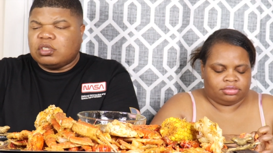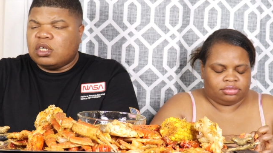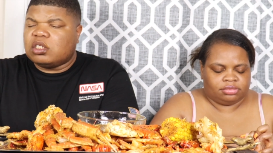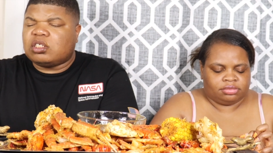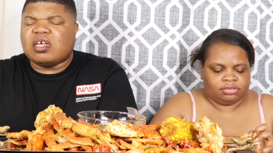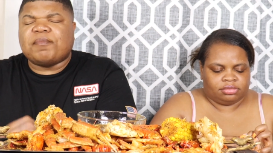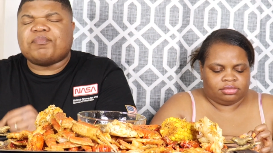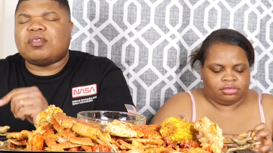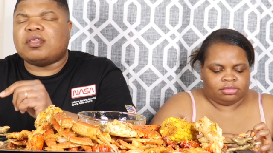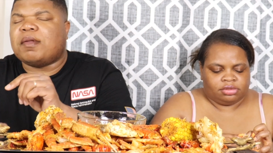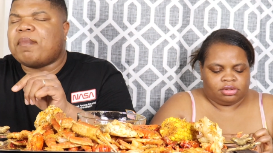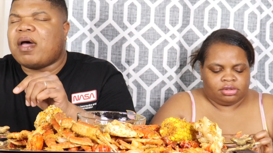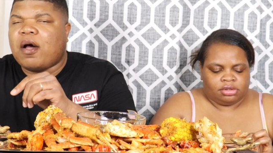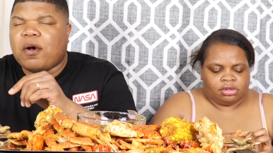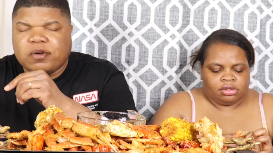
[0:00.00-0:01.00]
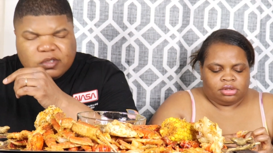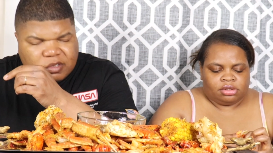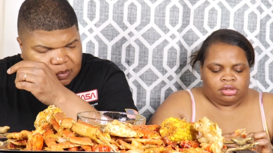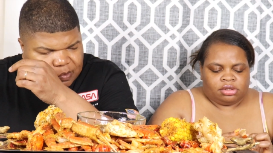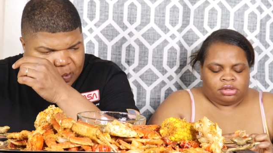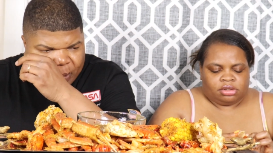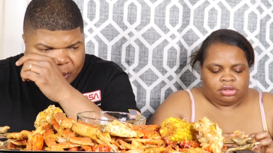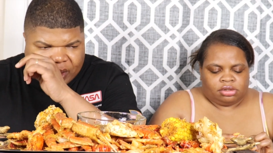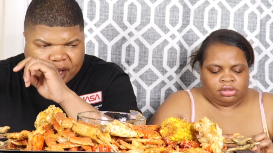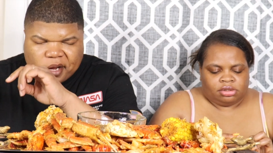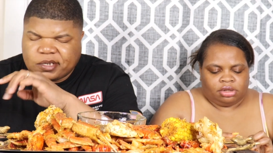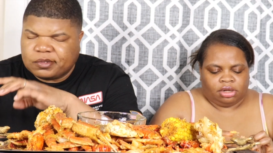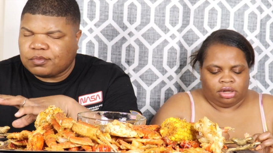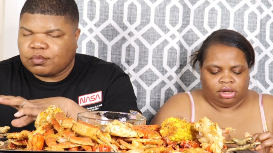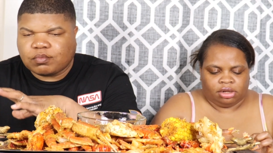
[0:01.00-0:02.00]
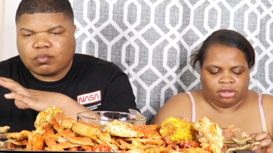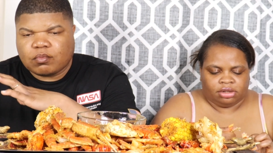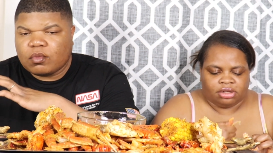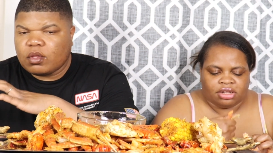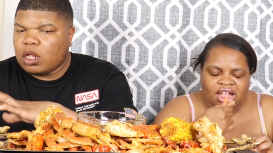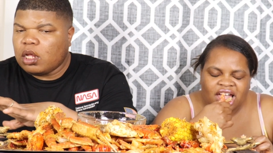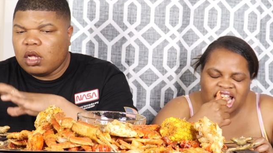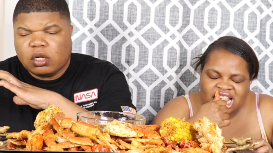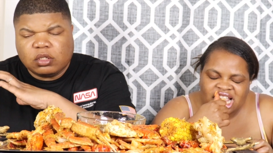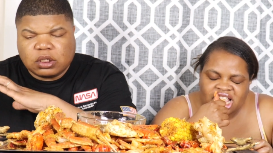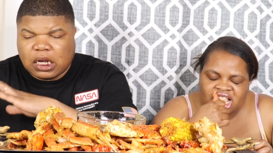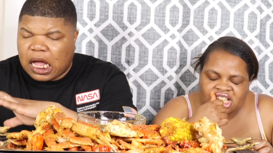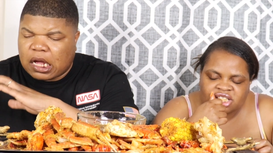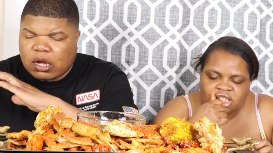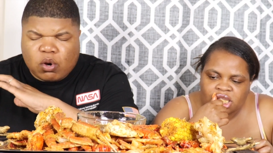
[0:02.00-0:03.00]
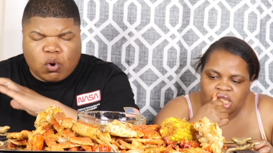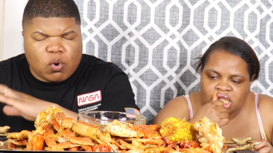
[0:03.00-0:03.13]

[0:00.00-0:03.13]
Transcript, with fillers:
Speaker 1: There's something about that